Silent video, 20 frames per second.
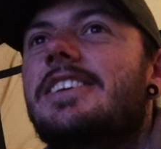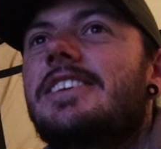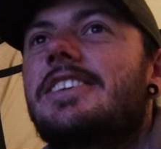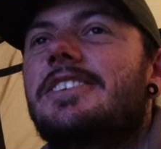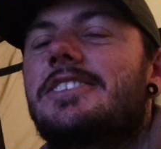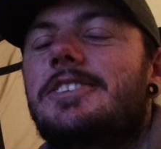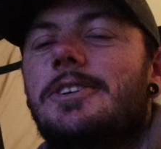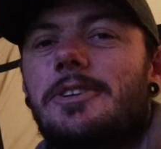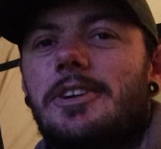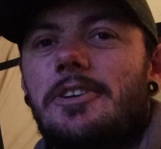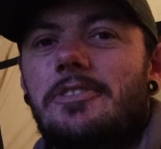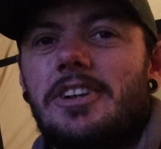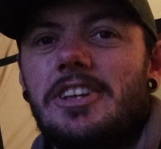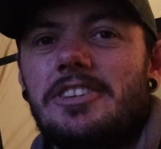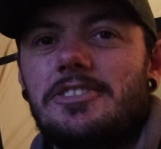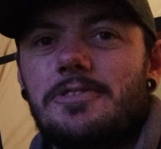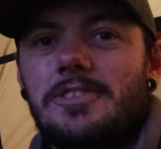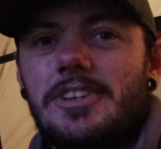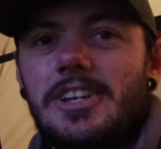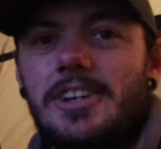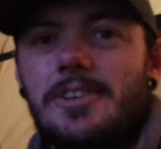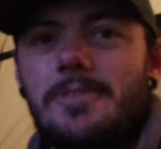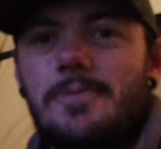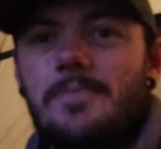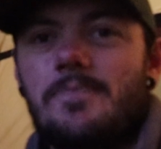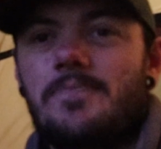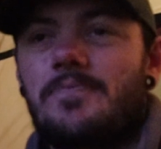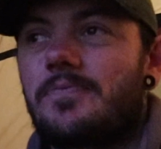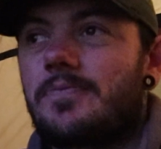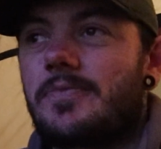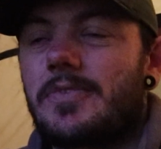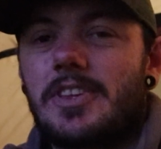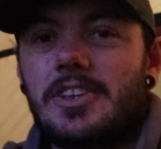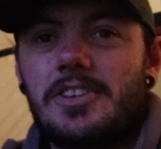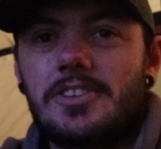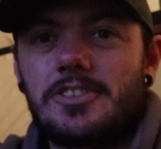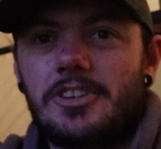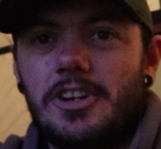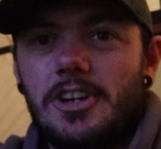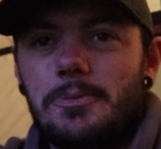still nothing as of yet.
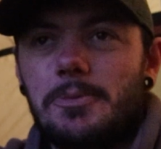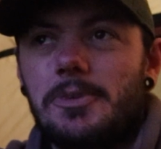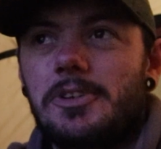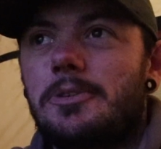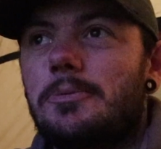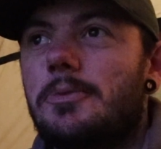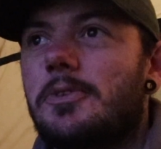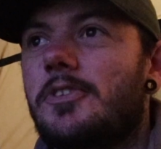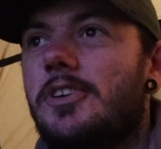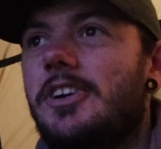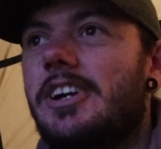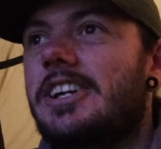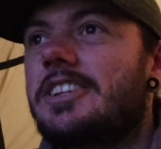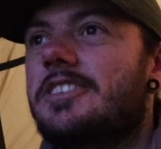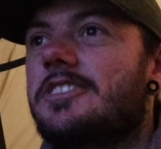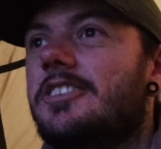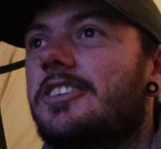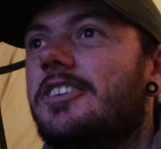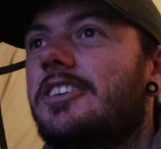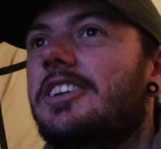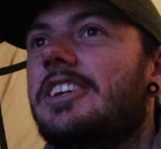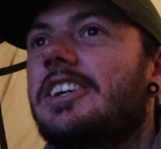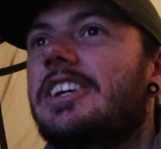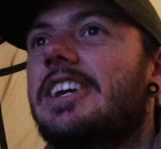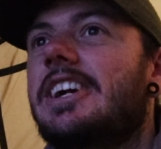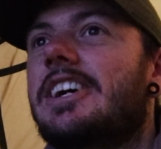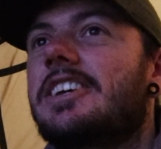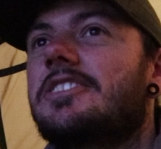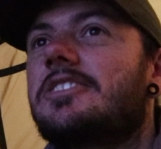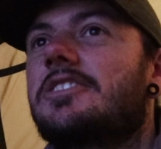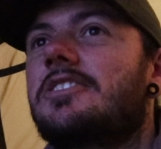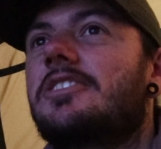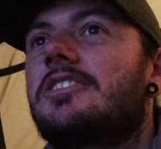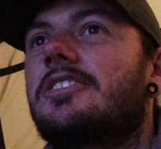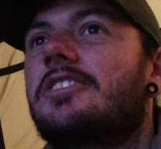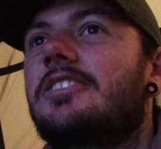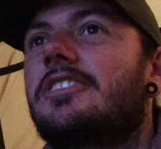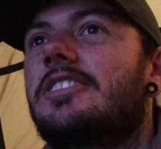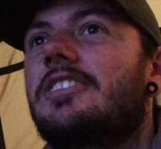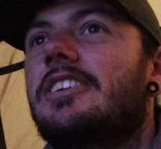Simon on my right hand side, he has
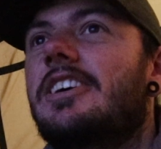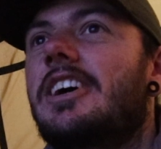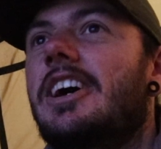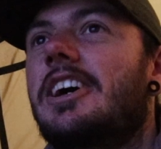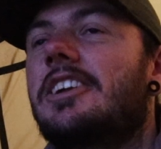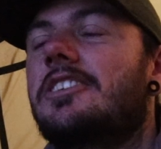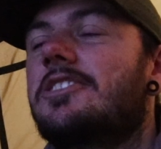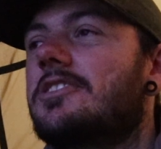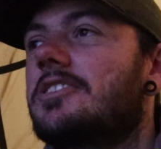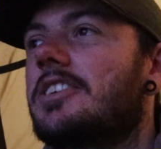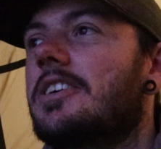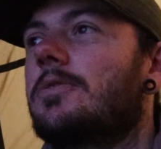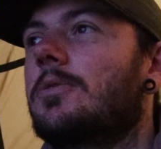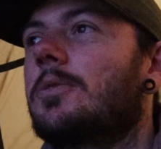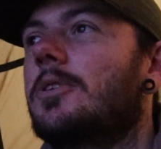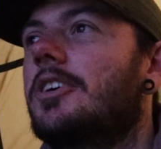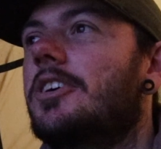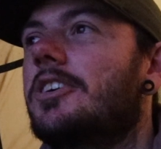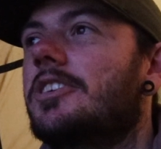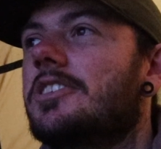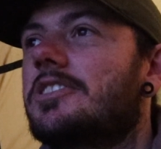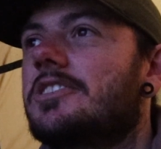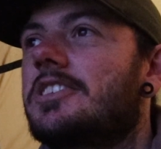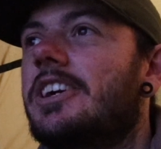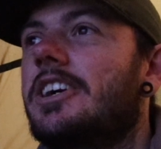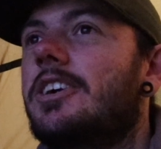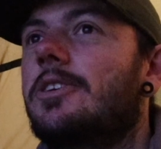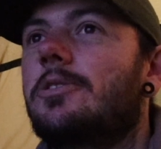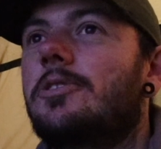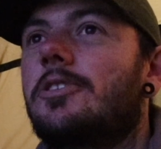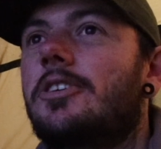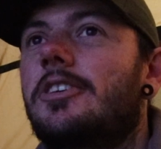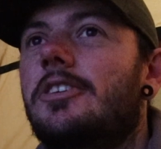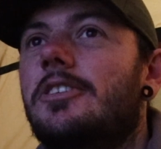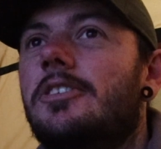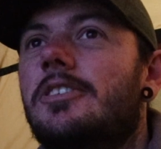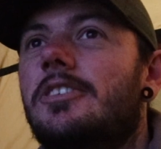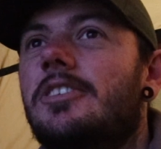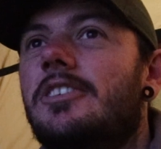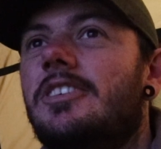had several liners now,
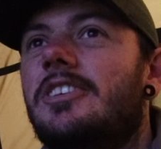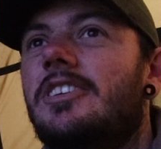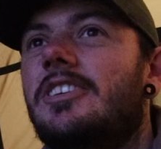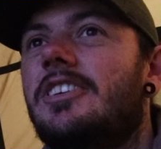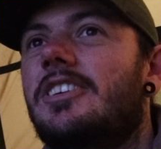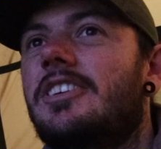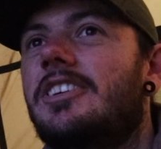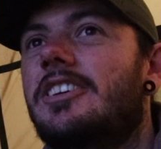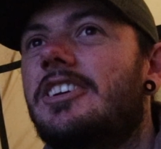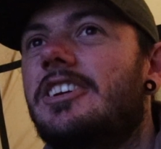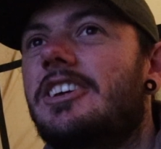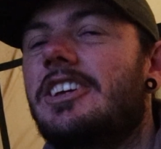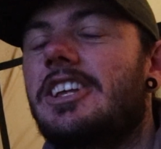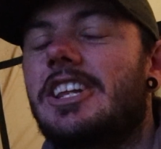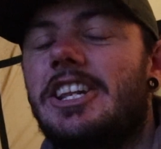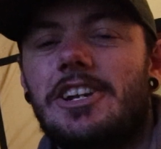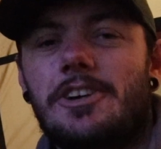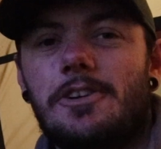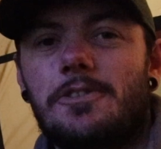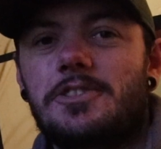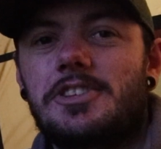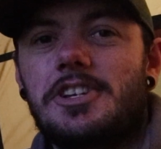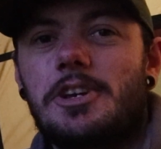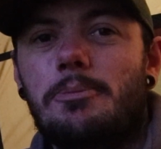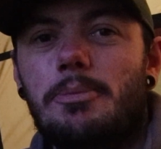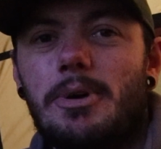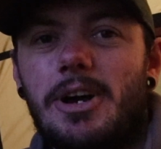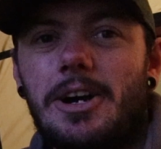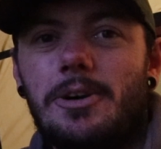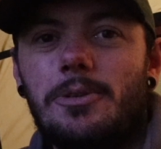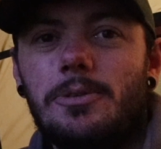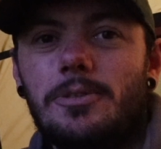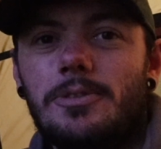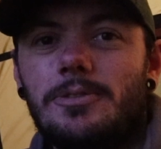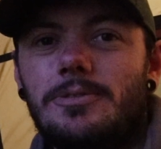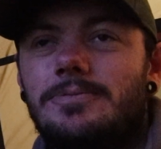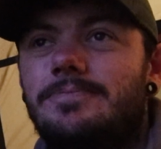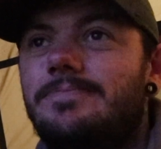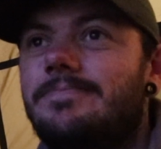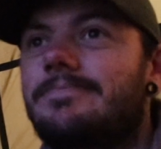so they're obviously about.
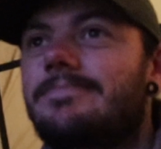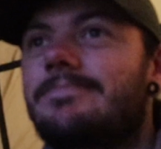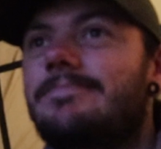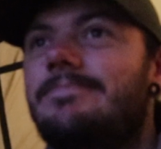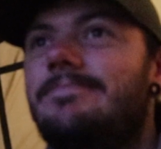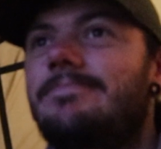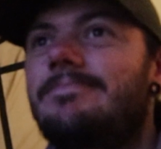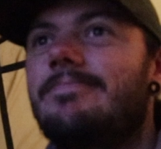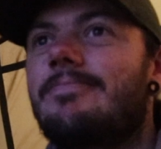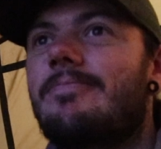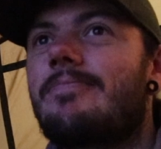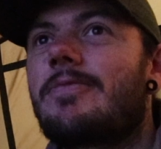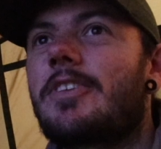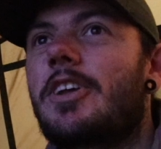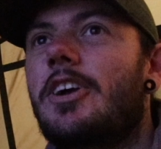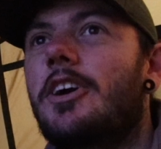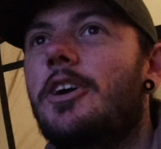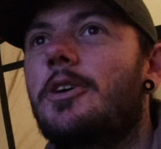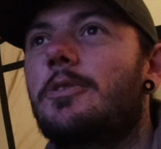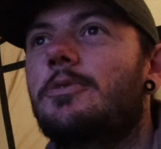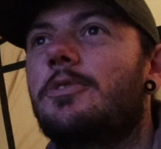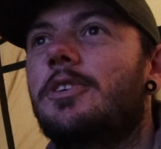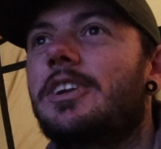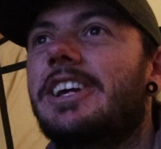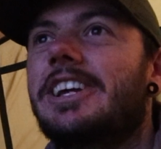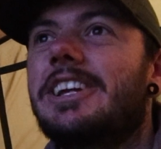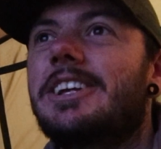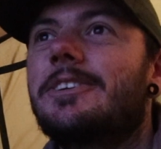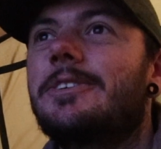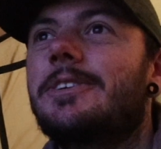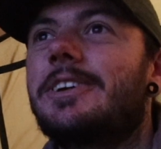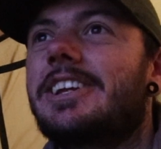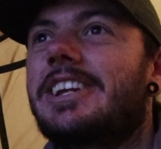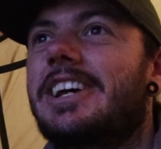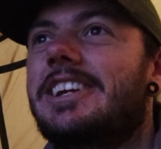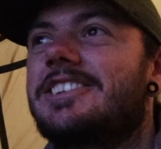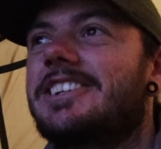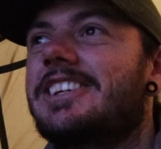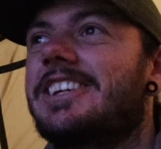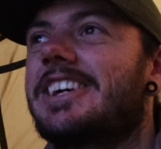Hopefully we can
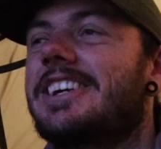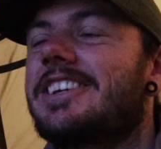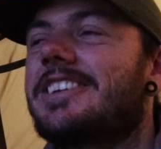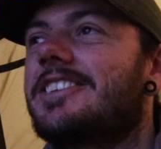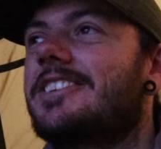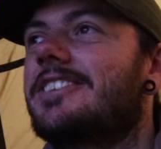actually get